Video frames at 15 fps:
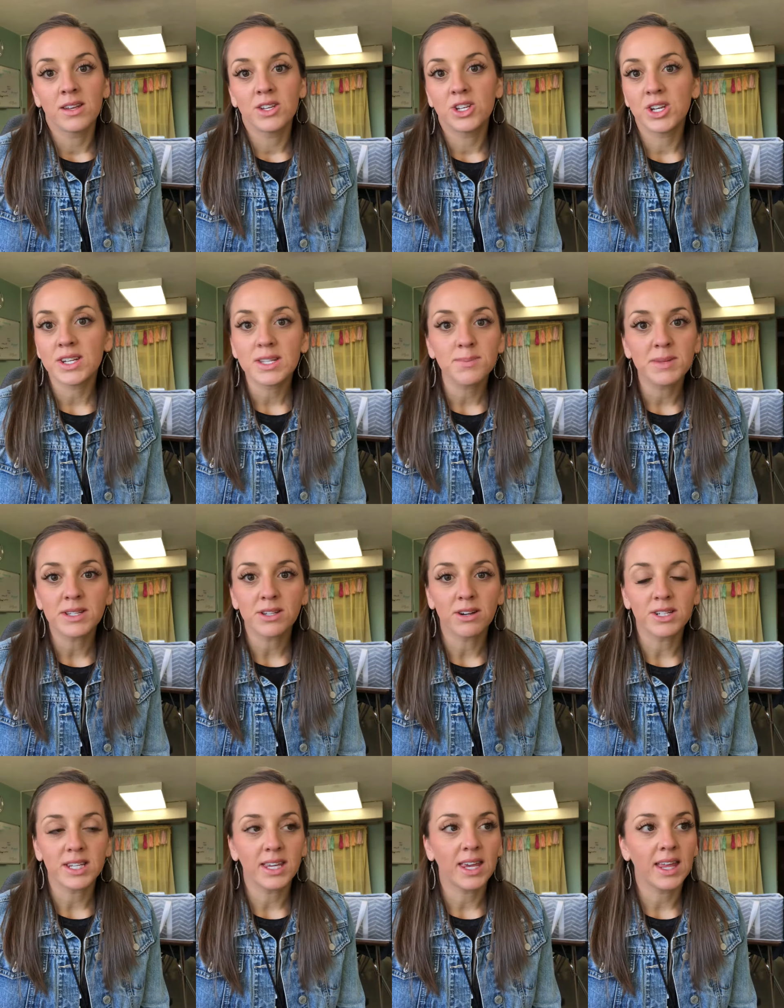just
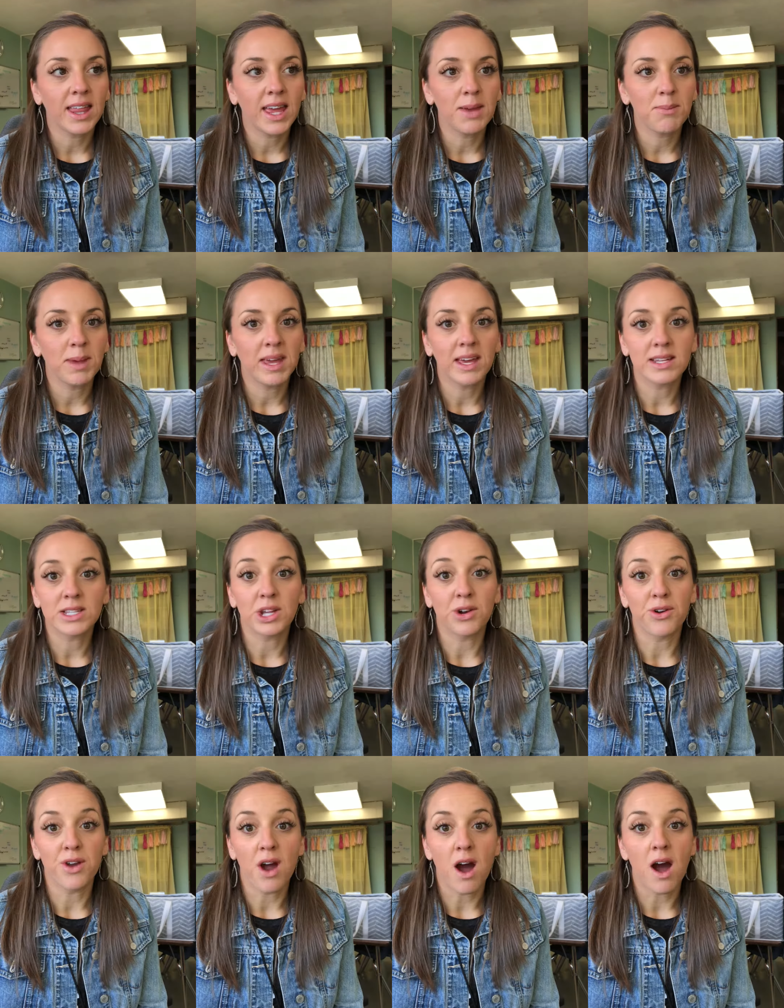misarticulate because they're
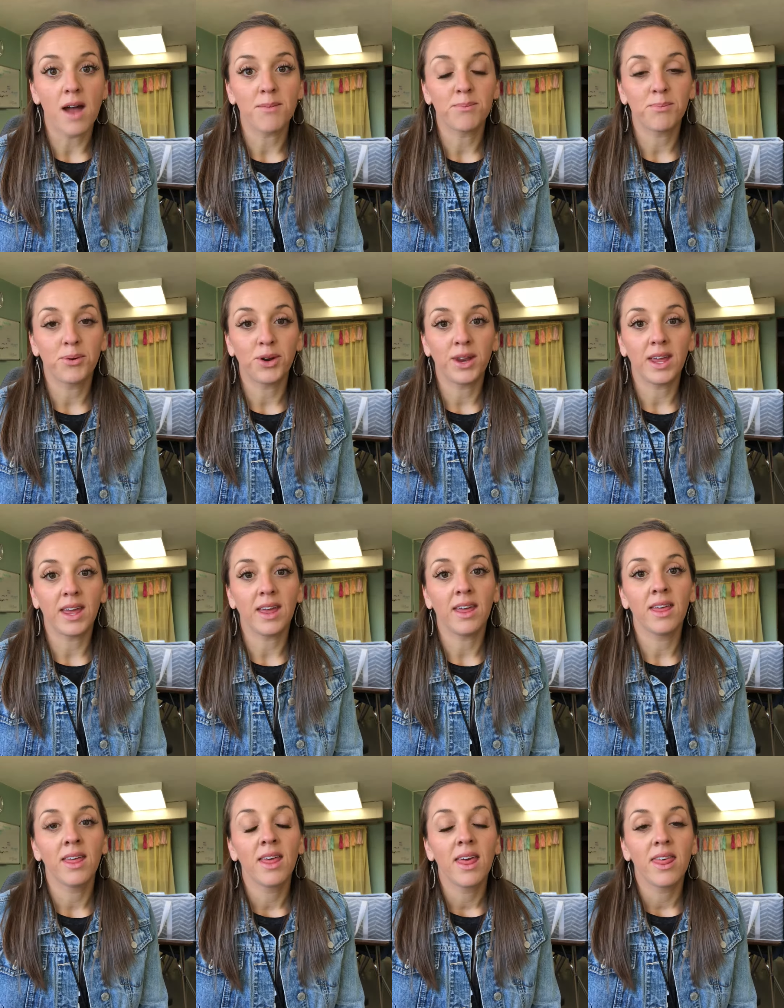not putting
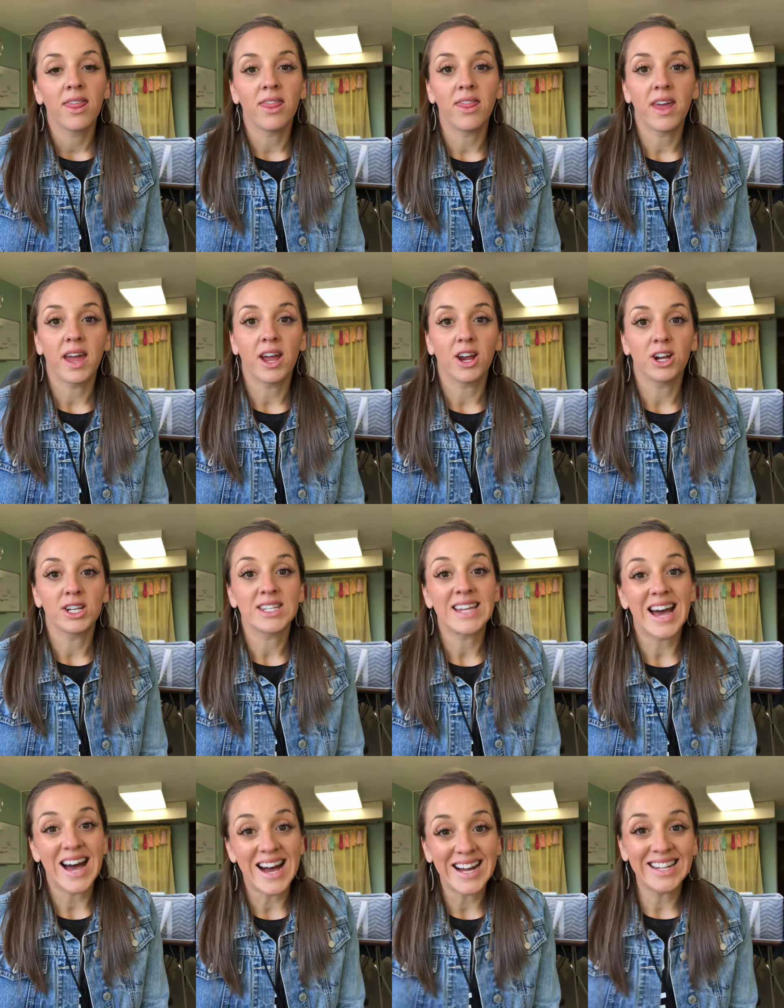their
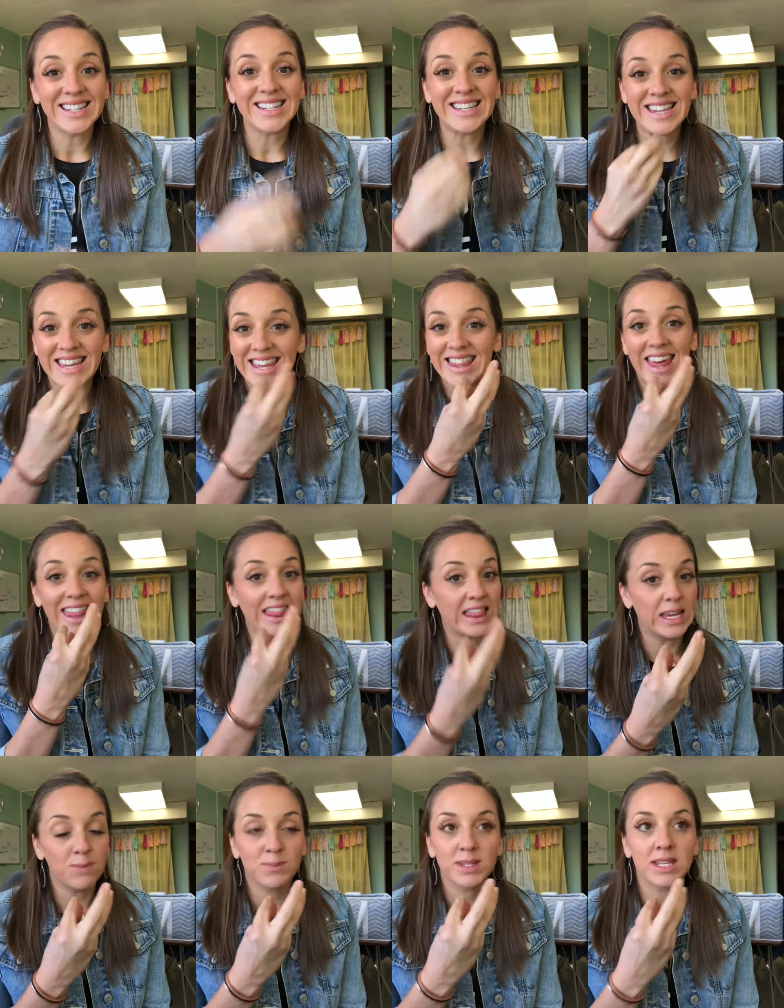tongue, teeth, and
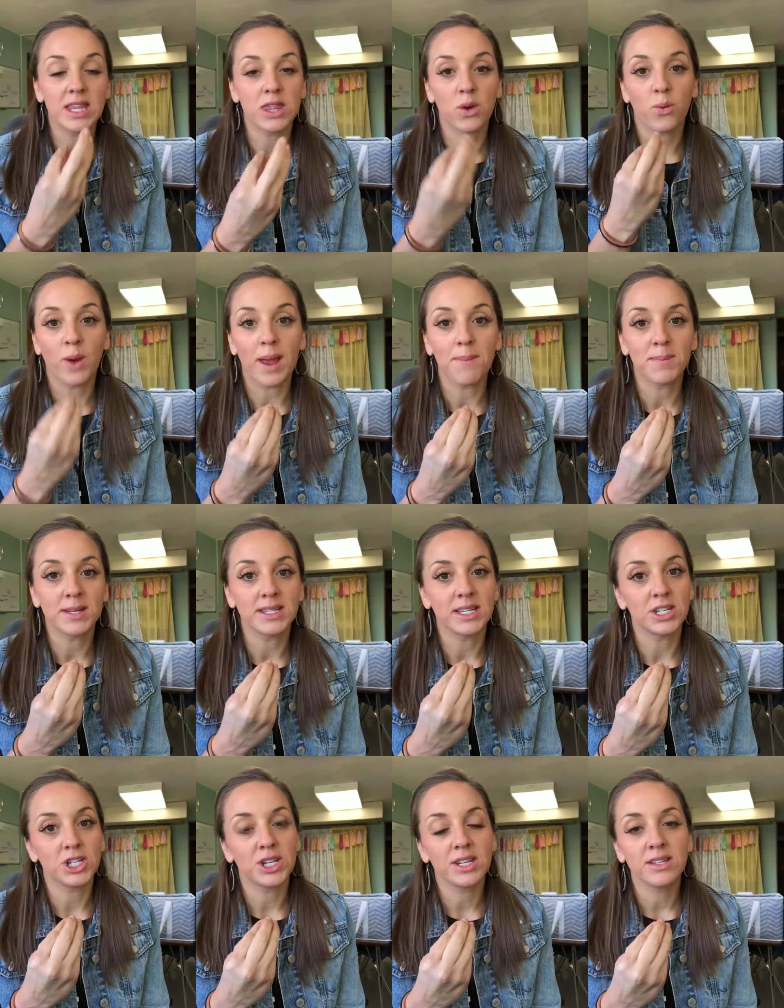lips in the right
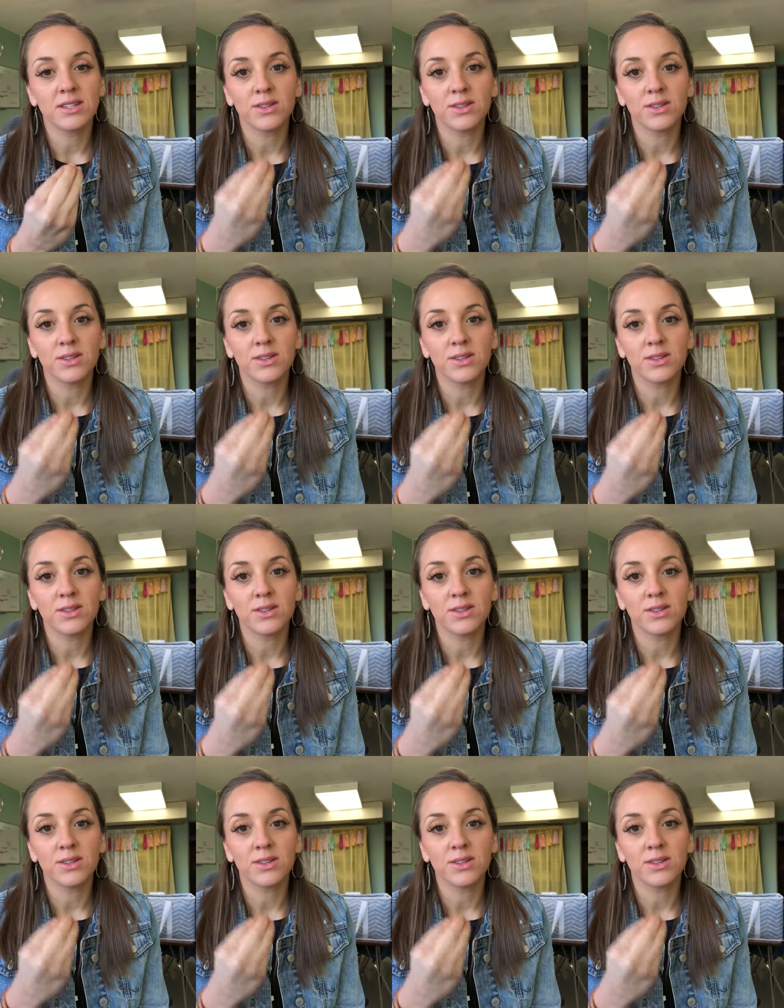position.